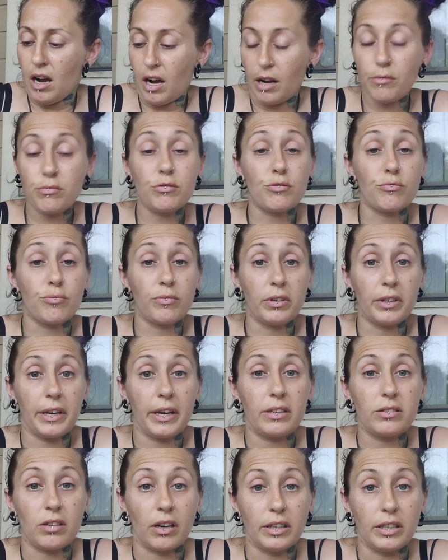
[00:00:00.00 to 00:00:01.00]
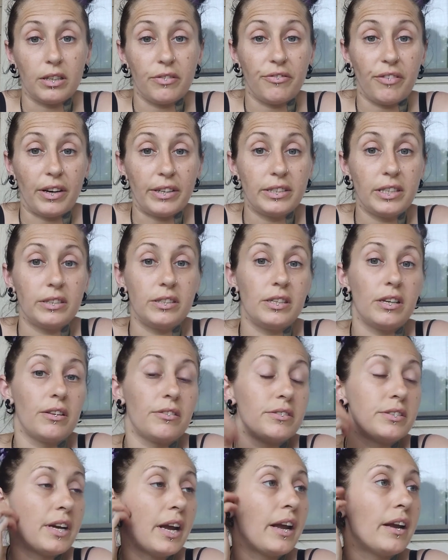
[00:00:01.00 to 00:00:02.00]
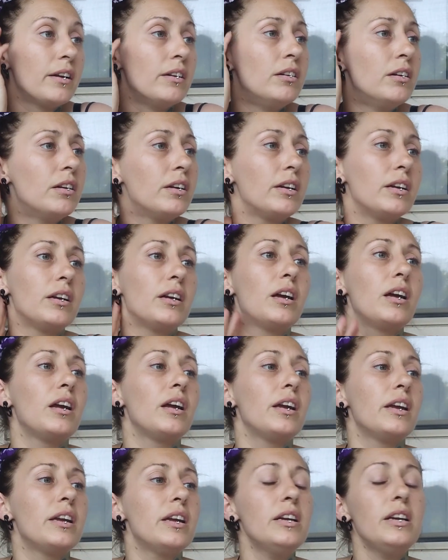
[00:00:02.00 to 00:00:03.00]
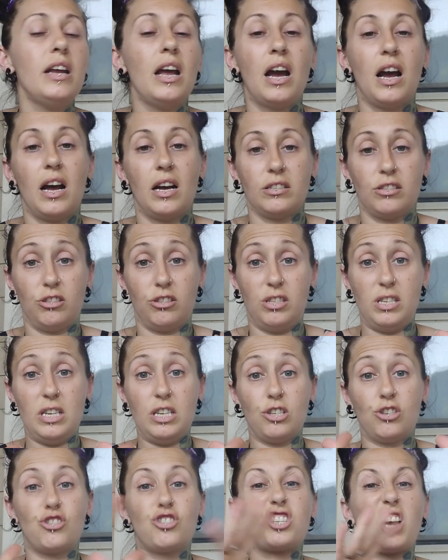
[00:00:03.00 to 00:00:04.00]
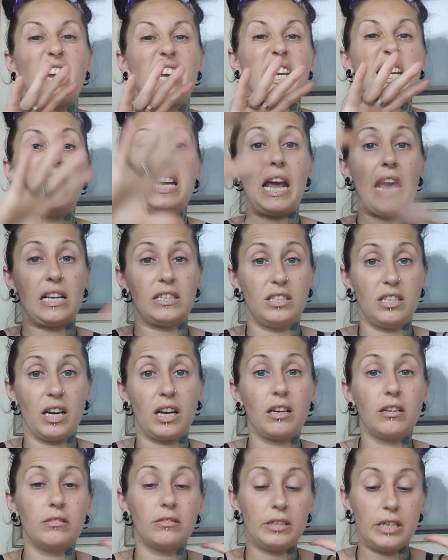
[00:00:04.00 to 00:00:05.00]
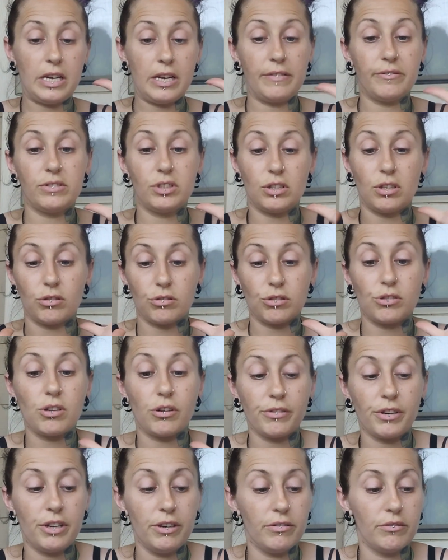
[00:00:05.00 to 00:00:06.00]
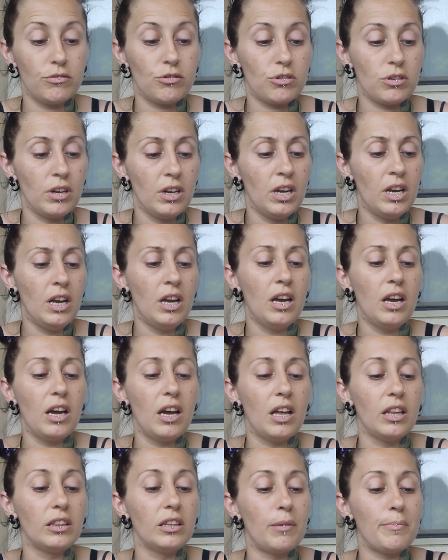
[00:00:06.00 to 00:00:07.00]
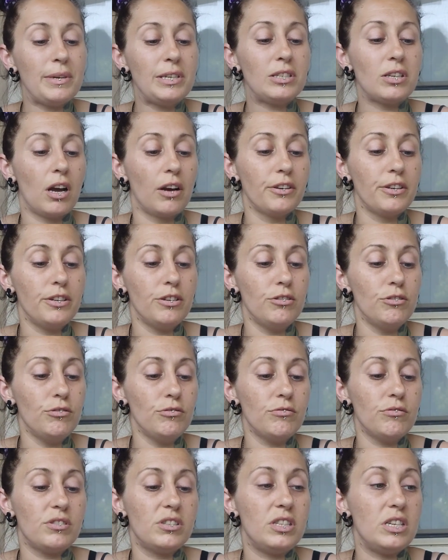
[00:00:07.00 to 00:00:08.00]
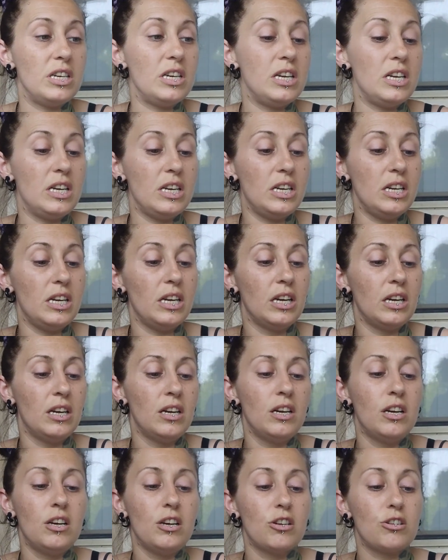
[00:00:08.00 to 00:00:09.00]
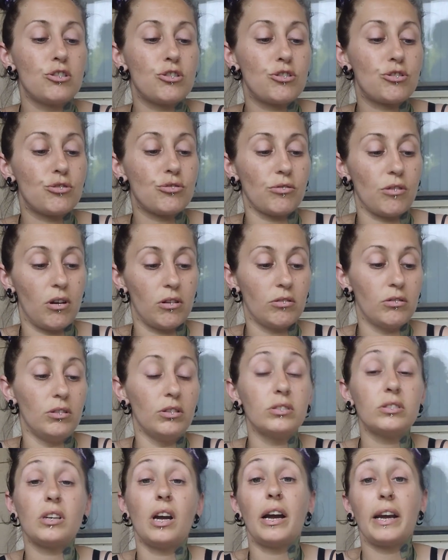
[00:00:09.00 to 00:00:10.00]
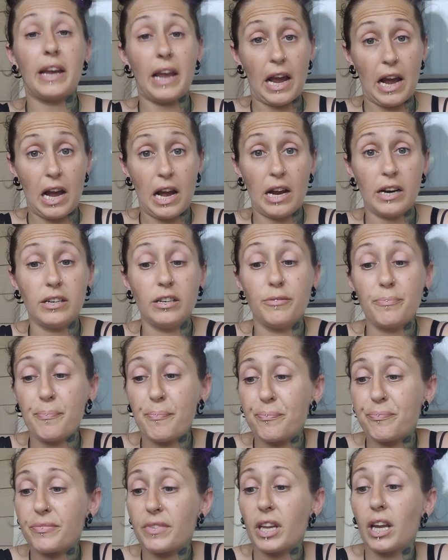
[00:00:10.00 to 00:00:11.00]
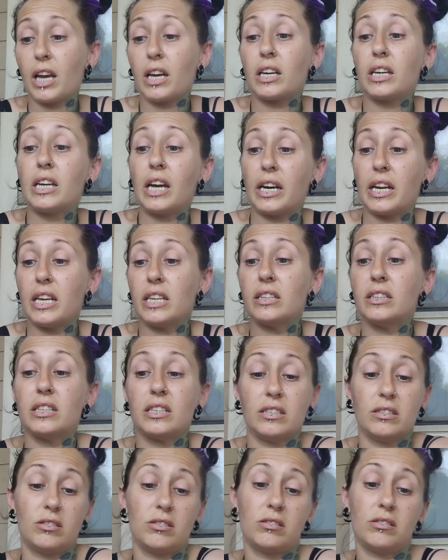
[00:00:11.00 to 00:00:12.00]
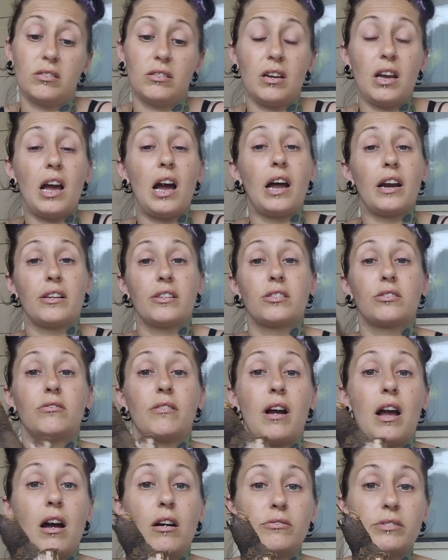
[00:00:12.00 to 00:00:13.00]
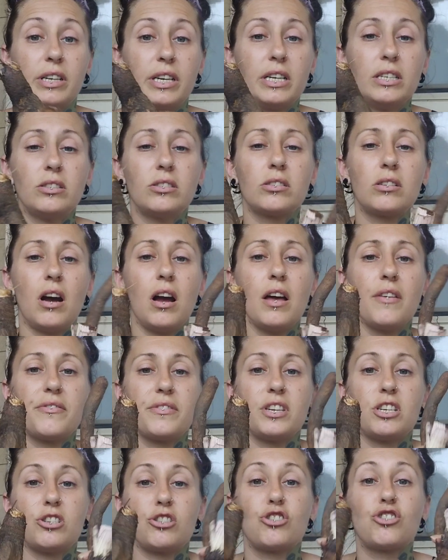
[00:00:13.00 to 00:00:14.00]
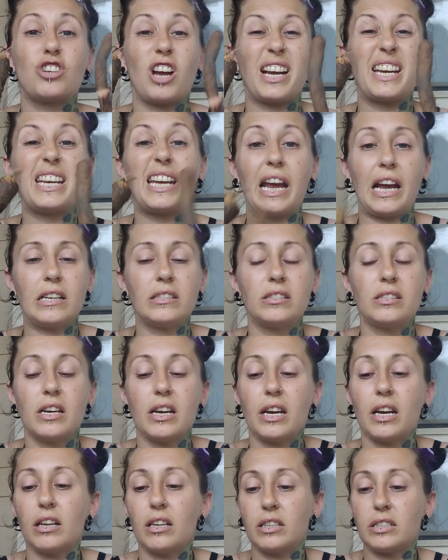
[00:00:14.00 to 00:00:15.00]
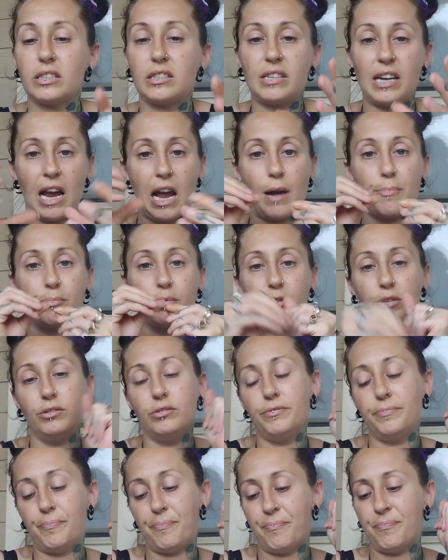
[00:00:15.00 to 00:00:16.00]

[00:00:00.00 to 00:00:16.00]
was really excited to find it the other day. It has these gigantic leaves. They're so huge. And let me tell you the struggles I had getting this out of the ground. It's got this gigantic taproot